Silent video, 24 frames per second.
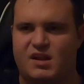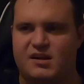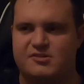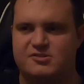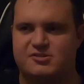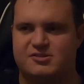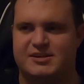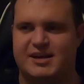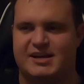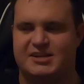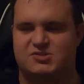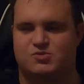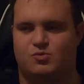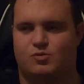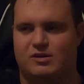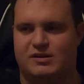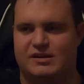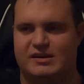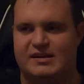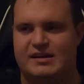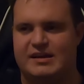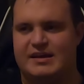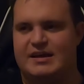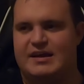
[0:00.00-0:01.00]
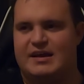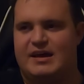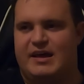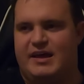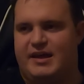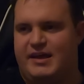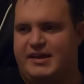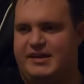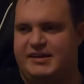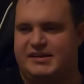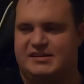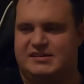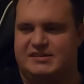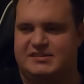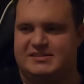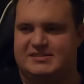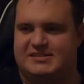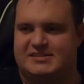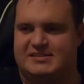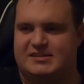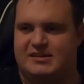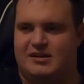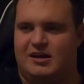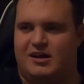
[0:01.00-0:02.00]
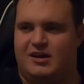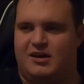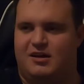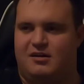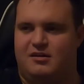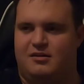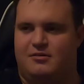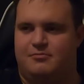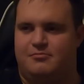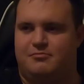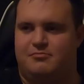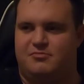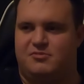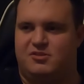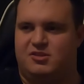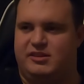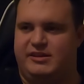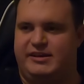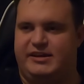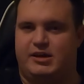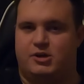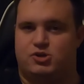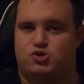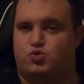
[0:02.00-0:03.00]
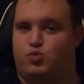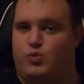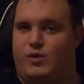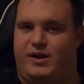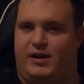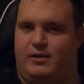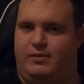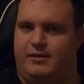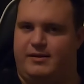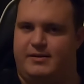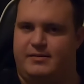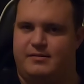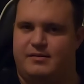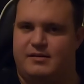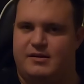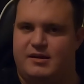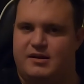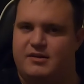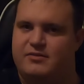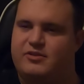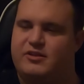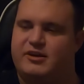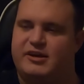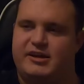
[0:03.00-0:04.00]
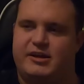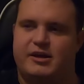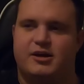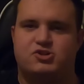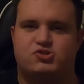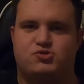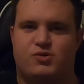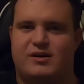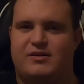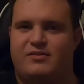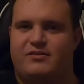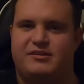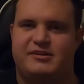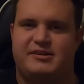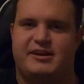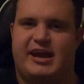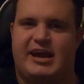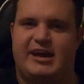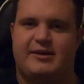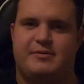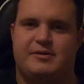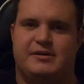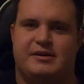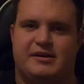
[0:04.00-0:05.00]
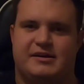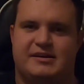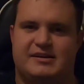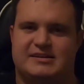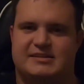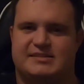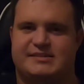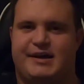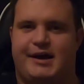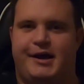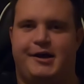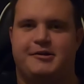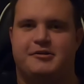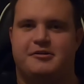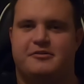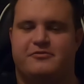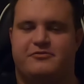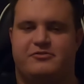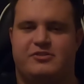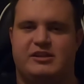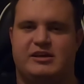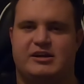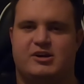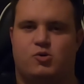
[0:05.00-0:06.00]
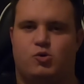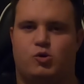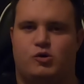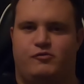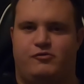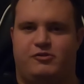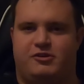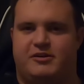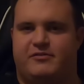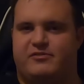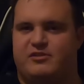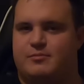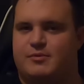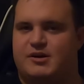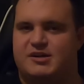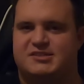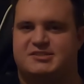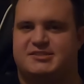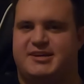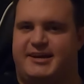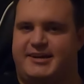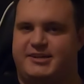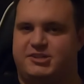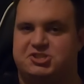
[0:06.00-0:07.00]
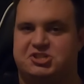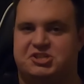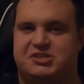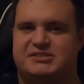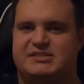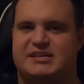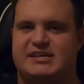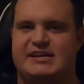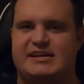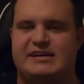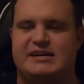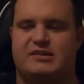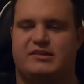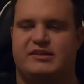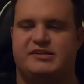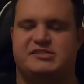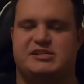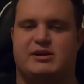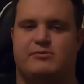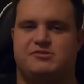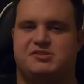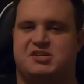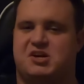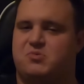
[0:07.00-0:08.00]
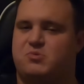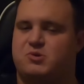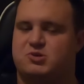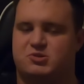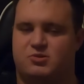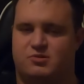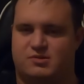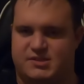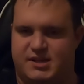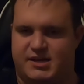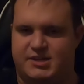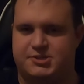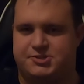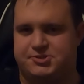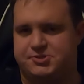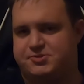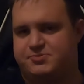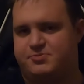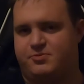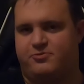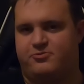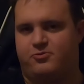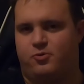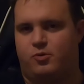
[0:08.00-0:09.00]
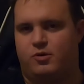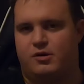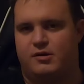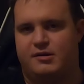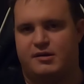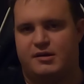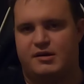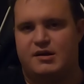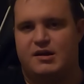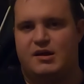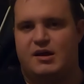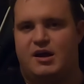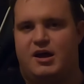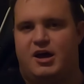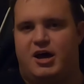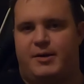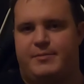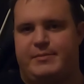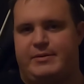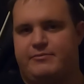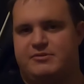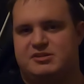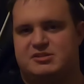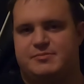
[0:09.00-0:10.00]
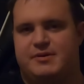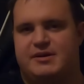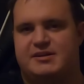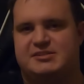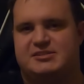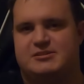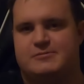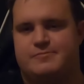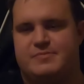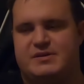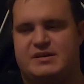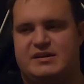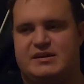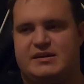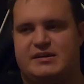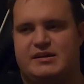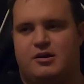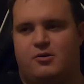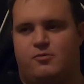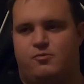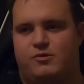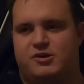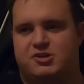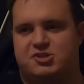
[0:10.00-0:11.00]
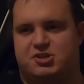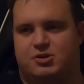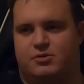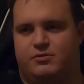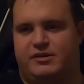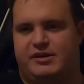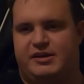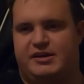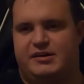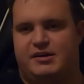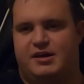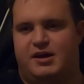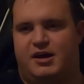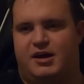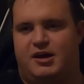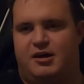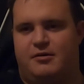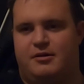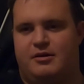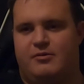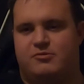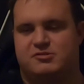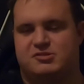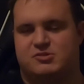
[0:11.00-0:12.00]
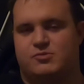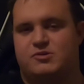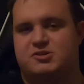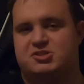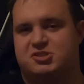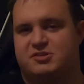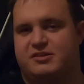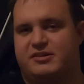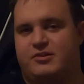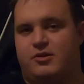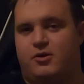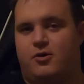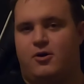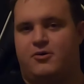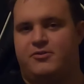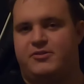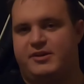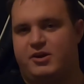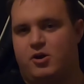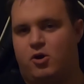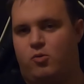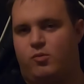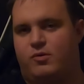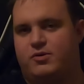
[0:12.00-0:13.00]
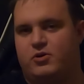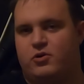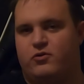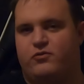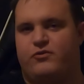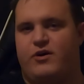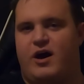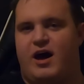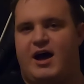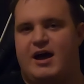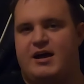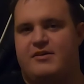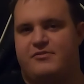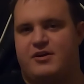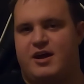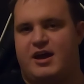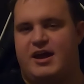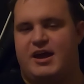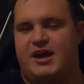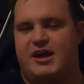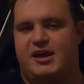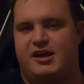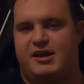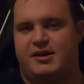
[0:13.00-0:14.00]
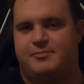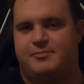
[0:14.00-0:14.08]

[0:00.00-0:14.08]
So next one is the Adrenaline. The Adrenaline naming is kind of the equivalent of the Mustang GT, at least that was the original intentions for Ford. It was meant to be originally, it was originally on the 0105 a